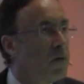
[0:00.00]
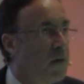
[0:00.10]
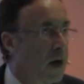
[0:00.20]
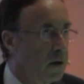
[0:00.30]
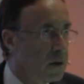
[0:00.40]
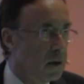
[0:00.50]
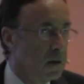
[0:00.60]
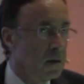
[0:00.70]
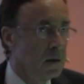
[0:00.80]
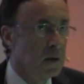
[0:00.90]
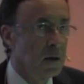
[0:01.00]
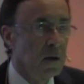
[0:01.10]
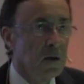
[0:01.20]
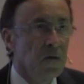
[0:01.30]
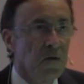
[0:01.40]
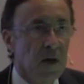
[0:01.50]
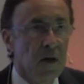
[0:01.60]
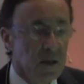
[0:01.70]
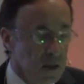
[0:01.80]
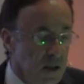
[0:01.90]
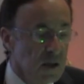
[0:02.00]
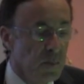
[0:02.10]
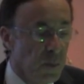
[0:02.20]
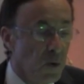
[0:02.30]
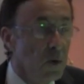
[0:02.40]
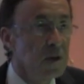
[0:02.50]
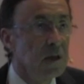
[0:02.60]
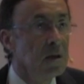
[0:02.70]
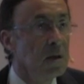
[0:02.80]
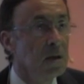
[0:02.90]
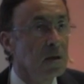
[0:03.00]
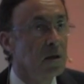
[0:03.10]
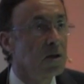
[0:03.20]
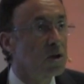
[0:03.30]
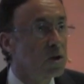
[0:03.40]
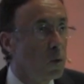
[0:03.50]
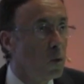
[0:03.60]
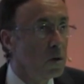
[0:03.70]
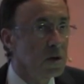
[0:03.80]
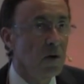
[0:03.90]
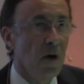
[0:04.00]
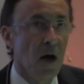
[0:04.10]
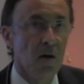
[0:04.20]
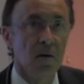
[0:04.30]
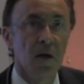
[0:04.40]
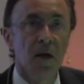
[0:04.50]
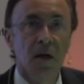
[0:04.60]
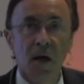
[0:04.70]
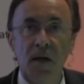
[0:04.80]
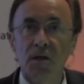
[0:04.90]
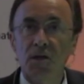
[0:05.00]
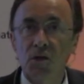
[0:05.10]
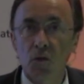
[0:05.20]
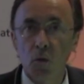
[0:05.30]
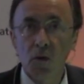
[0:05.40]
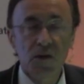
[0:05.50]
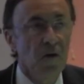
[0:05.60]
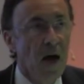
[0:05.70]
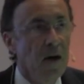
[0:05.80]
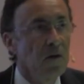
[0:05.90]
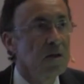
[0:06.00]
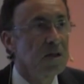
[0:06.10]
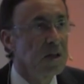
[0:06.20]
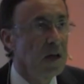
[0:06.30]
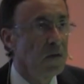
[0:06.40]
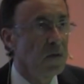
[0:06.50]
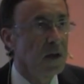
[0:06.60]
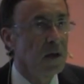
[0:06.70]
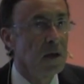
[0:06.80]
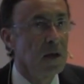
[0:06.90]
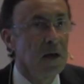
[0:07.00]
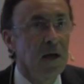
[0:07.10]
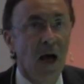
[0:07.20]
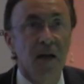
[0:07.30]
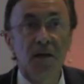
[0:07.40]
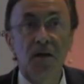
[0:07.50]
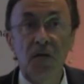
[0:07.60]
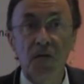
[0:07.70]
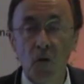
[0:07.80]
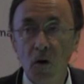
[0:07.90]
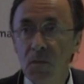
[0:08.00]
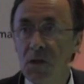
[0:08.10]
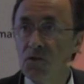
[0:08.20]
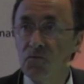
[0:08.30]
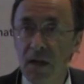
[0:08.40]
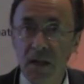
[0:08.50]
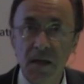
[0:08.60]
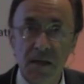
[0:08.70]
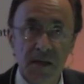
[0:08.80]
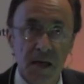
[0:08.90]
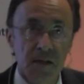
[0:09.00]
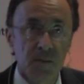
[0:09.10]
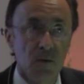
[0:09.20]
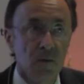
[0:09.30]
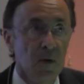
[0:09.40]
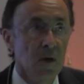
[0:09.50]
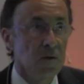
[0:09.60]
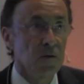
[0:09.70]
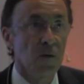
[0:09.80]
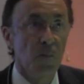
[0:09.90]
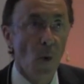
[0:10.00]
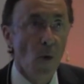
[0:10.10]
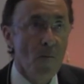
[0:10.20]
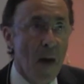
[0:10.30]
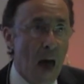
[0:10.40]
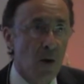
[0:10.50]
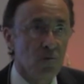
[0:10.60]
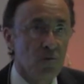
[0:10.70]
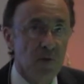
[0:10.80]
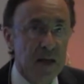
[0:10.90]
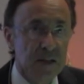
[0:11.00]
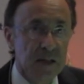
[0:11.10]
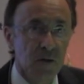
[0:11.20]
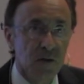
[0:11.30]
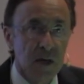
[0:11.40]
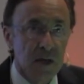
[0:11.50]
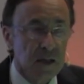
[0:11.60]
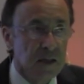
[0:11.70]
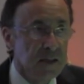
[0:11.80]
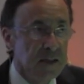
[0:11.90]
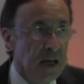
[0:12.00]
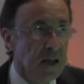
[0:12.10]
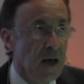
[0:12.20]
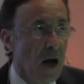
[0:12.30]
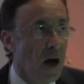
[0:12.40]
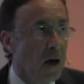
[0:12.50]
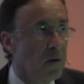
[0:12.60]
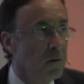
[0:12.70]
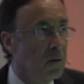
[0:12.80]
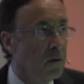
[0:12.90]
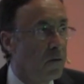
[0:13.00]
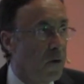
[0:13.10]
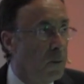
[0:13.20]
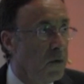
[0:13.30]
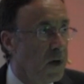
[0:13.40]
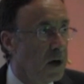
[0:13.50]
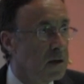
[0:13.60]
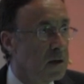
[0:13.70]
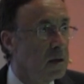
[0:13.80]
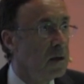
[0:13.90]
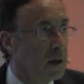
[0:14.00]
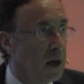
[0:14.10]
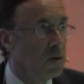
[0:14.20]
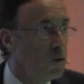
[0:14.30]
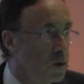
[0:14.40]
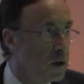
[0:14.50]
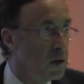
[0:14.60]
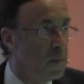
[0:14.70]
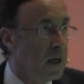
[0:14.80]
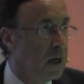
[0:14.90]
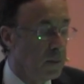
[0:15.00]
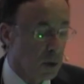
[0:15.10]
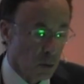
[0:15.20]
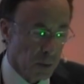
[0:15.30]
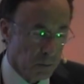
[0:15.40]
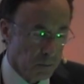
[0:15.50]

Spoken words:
Ferritin. Ferritin is the protein that stores our iron, and it stores our iron safely and in a form that's readily accessible. So the bone marrow, the red cells, can take the iron from the ferritin and use it to make hemoglobin.